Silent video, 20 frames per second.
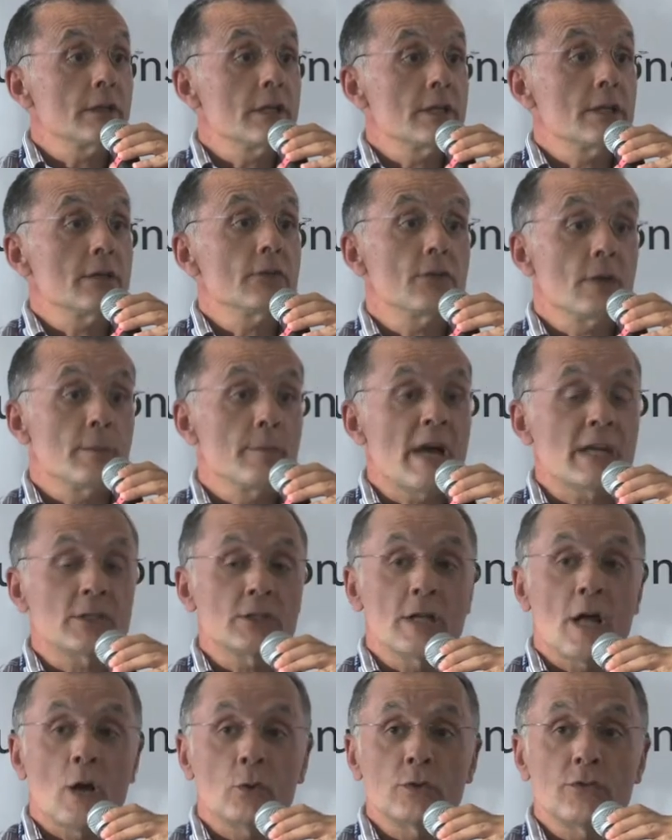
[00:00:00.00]
it is.
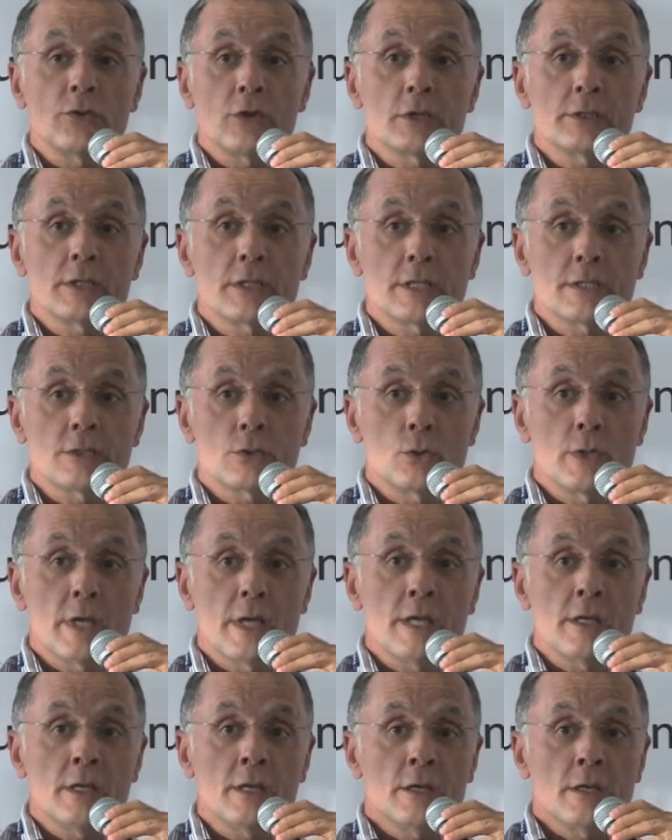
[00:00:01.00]
Imagine how difficult it is
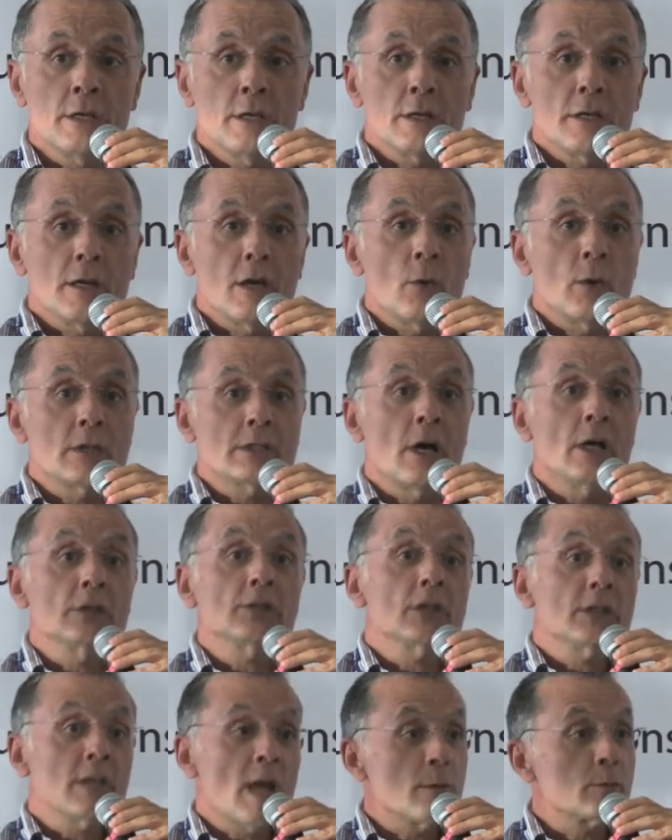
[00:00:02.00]
today. It was
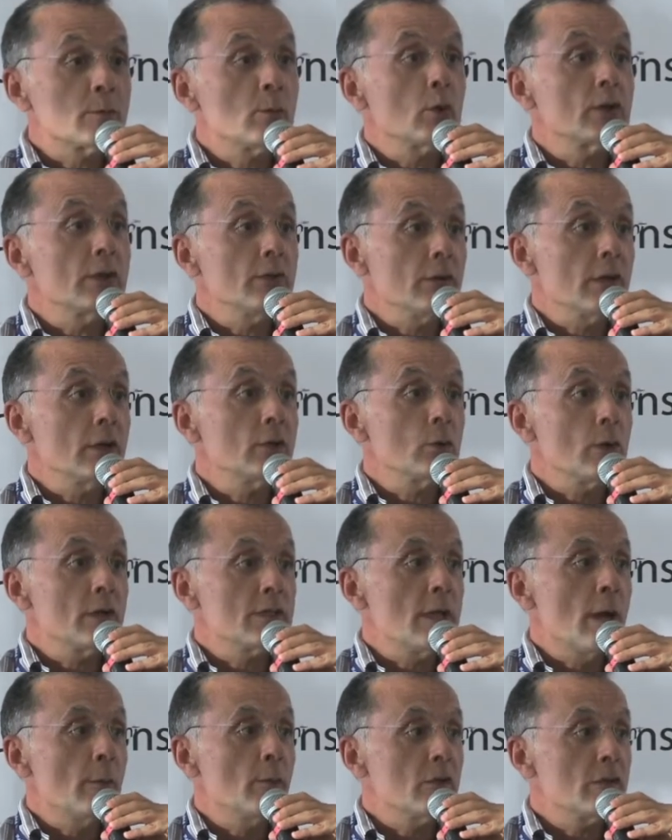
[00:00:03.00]
100 times more difficult to
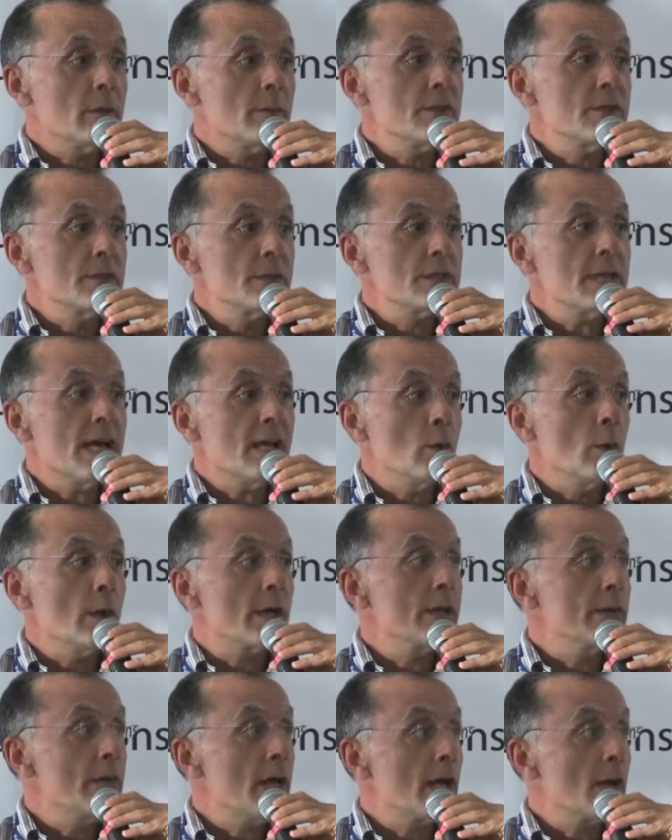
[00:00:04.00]
establish a business
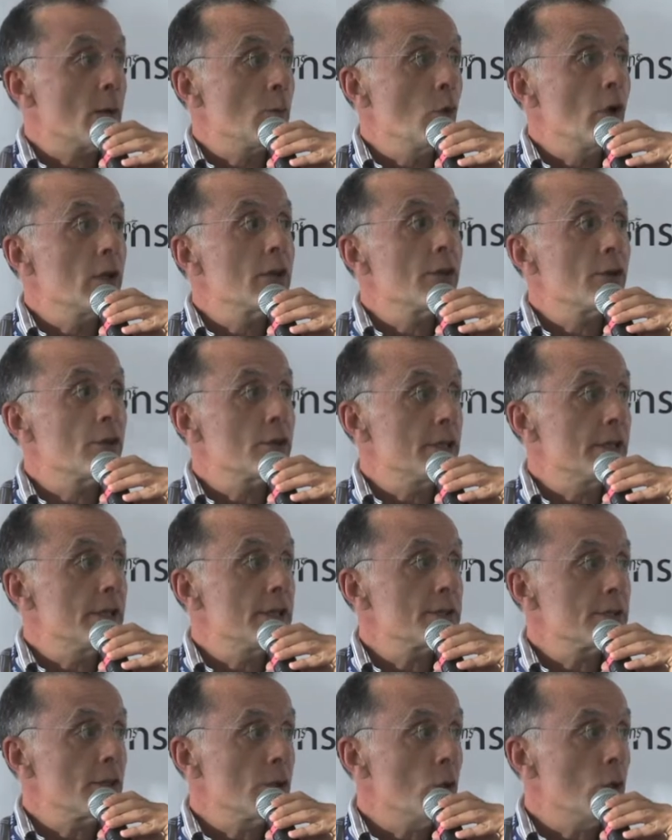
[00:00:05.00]
anywhere in the Arab world 30
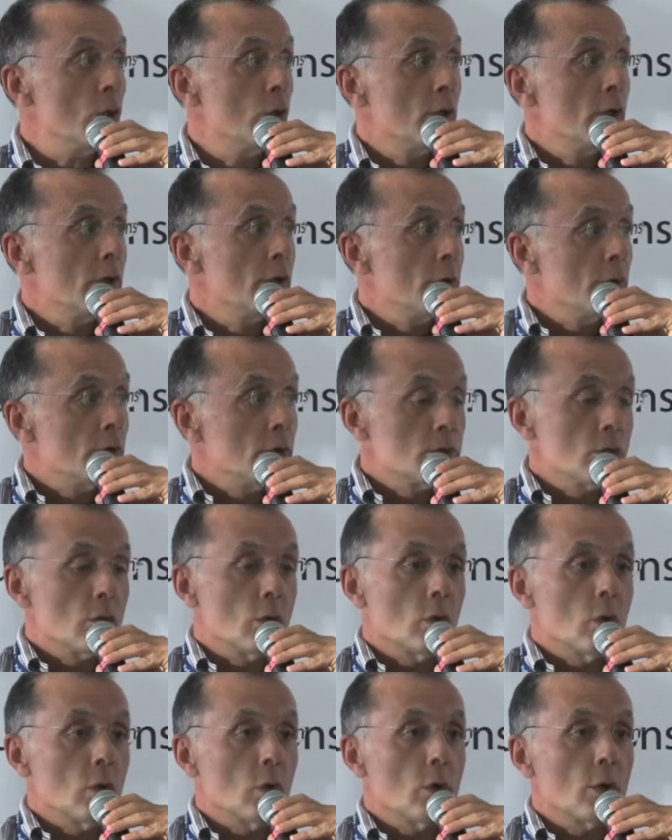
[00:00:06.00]
years ago.
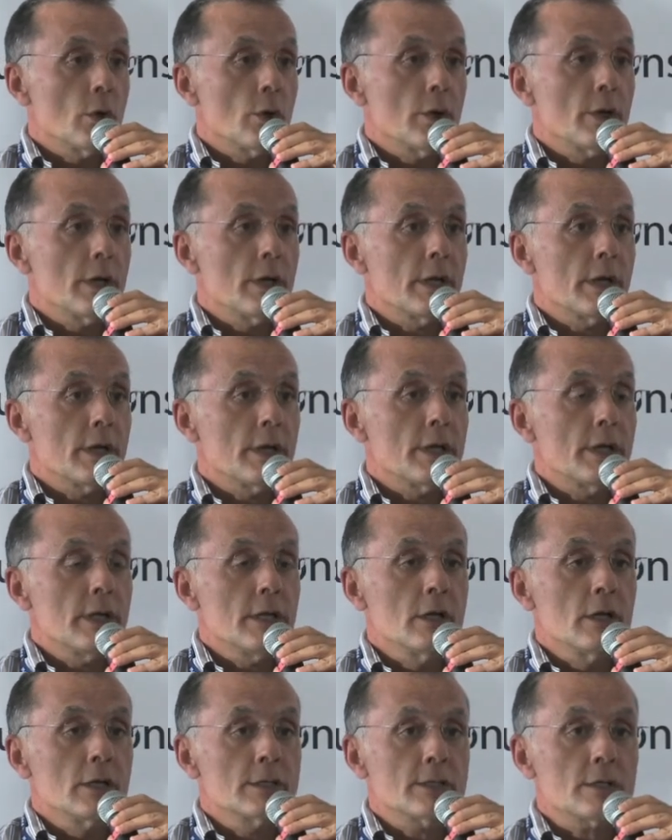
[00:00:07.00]
So uh,
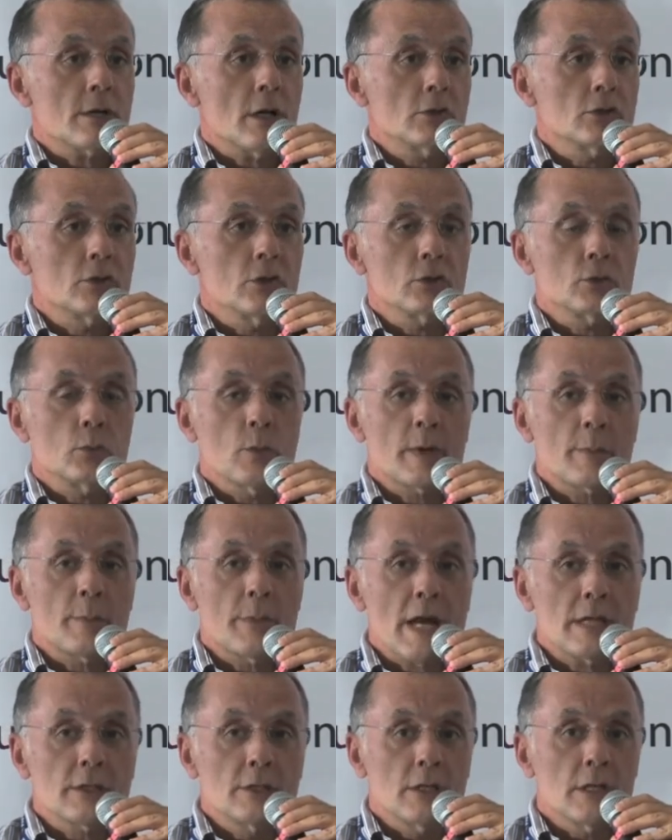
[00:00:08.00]
legal structures were
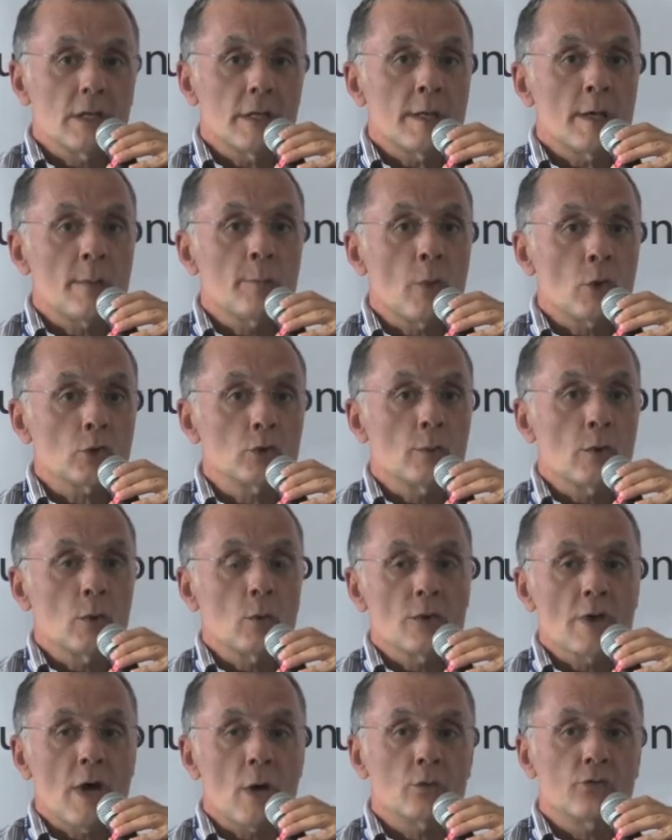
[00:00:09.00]
practically
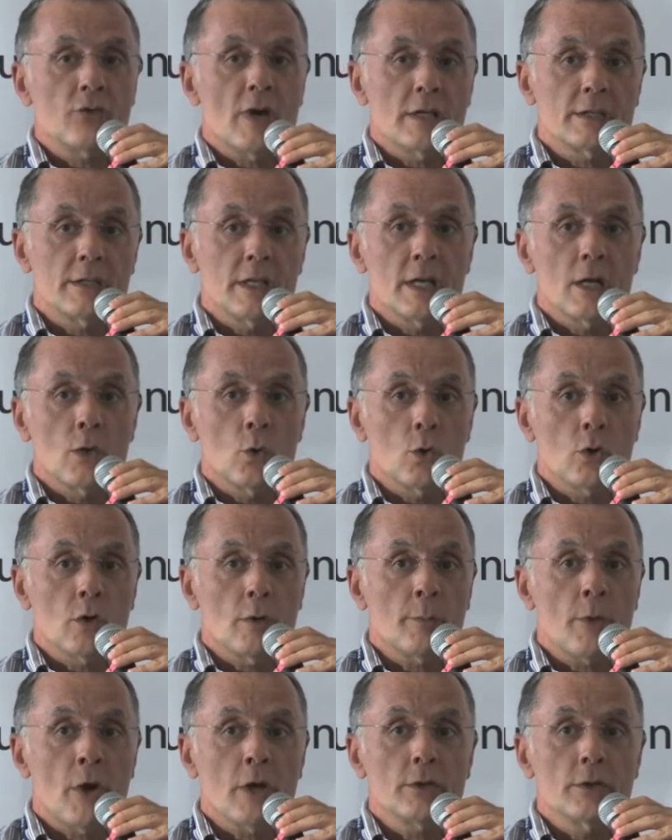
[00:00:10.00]
impossible without finding a
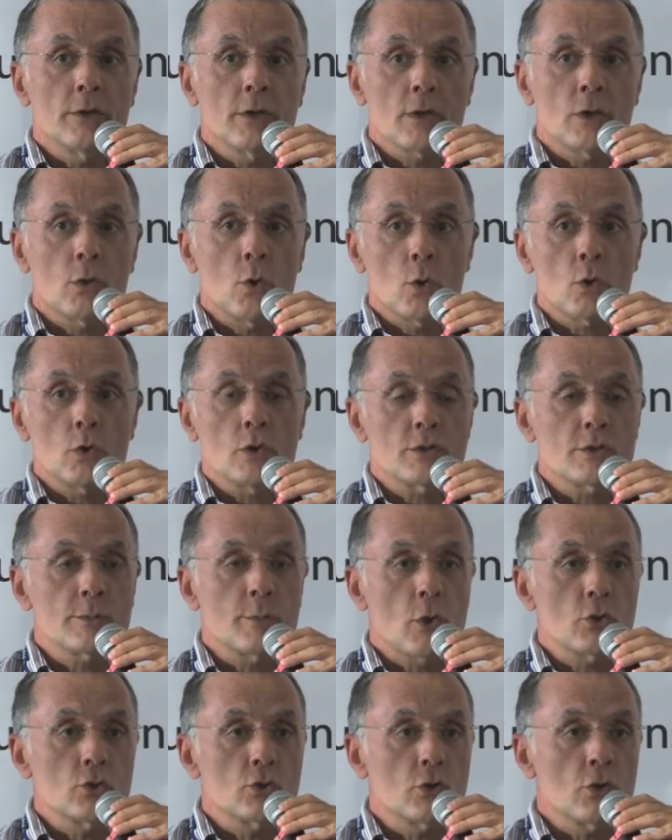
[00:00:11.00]
local partner, a local
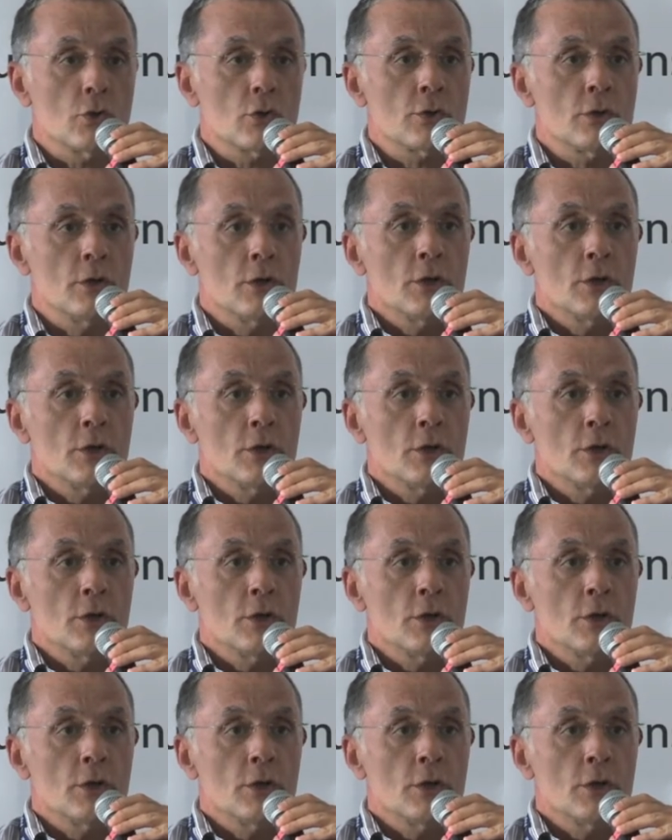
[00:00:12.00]
sponsor,